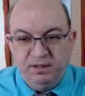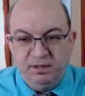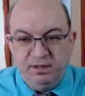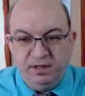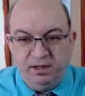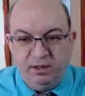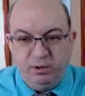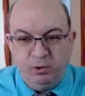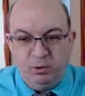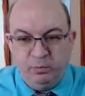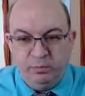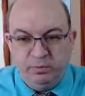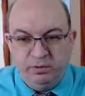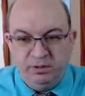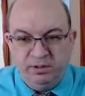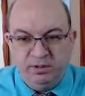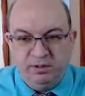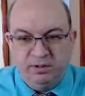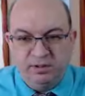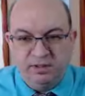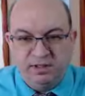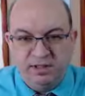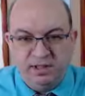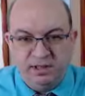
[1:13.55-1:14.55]
I hope
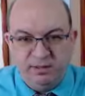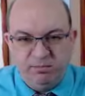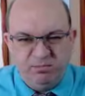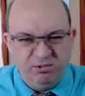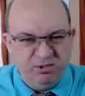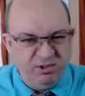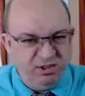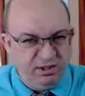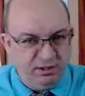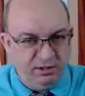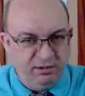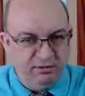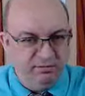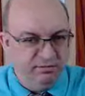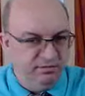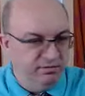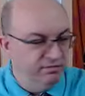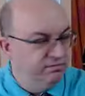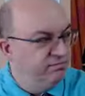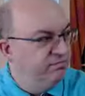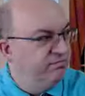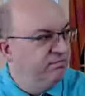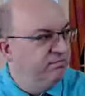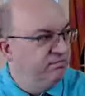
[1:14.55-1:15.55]
the camera
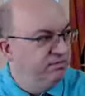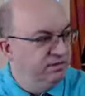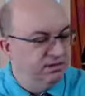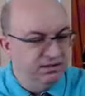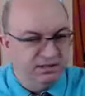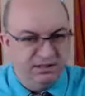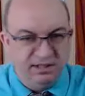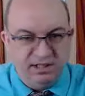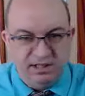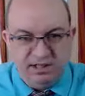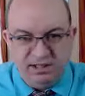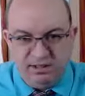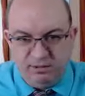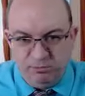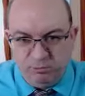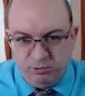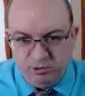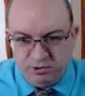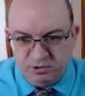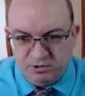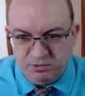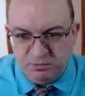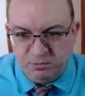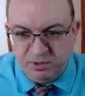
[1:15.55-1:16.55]
of this guy
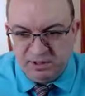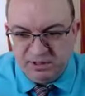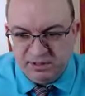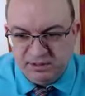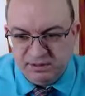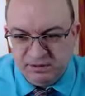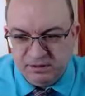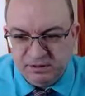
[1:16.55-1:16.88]
works well.